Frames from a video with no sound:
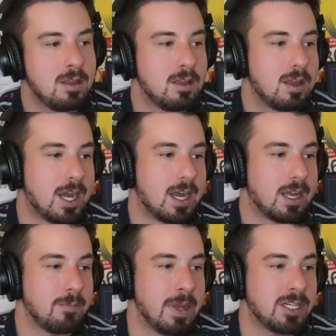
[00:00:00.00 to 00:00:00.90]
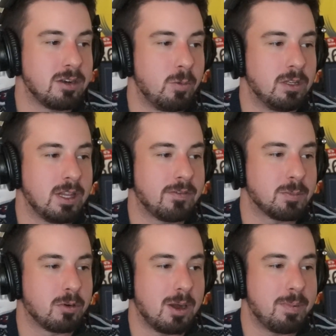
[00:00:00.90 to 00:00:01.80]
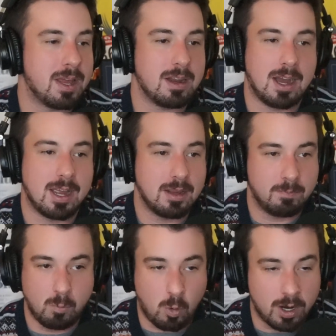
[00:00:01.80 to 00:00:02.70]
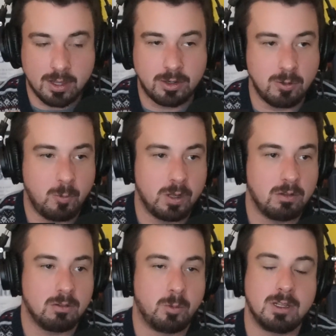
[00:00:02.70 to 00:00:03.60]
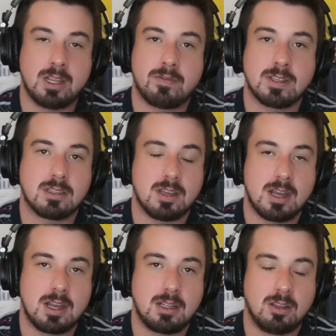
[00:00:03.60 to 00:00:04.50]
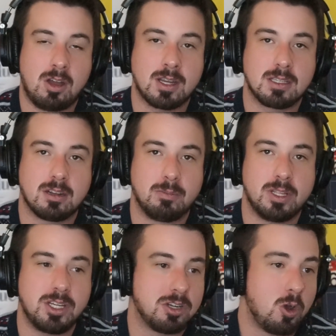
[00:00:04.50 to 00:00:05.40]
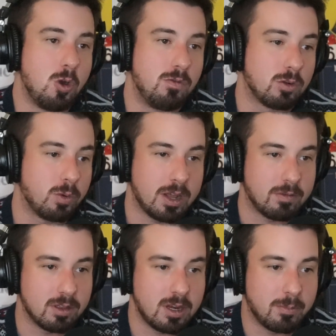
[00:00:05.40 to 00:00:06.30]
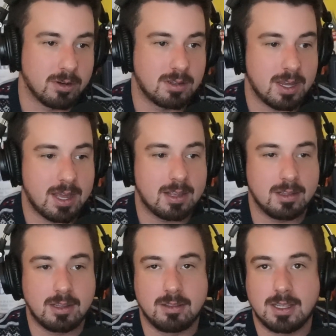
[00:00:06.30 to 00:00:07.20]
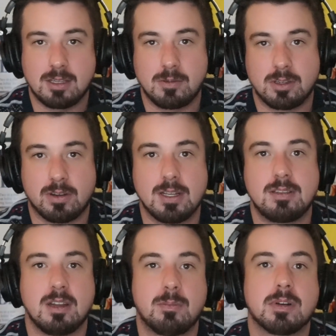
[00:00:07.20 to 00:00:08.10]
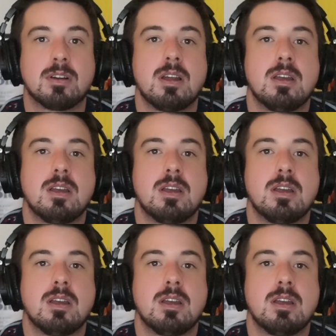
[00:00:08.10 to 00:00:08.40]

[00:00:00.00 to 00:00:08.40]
I mentioned a Will Levis prop bet. I wanted to do Will Levis longest completion over whatever the number is set at, unless it was a crazy number,